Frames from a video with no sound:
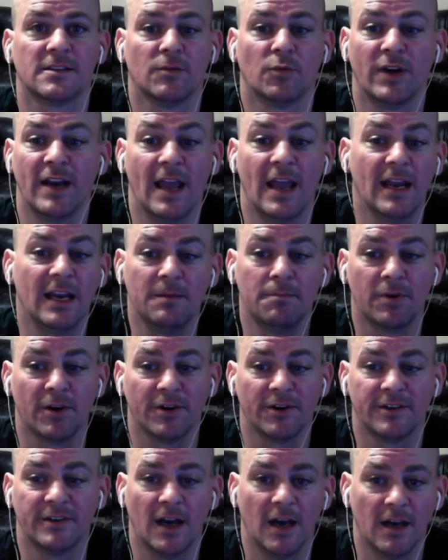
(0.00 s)
when any
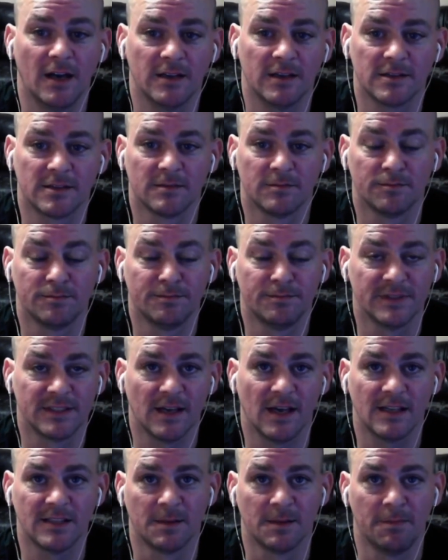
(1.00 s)
bird dies,
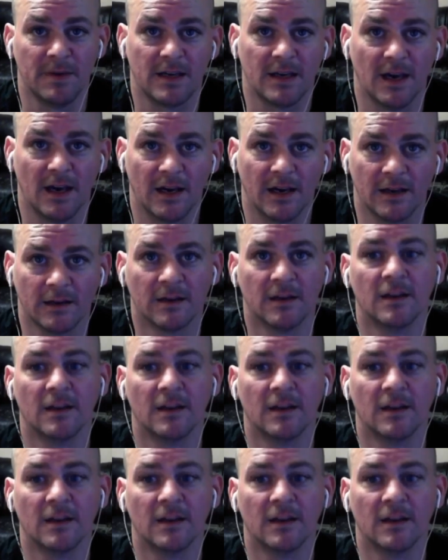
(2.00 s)
besides the big guy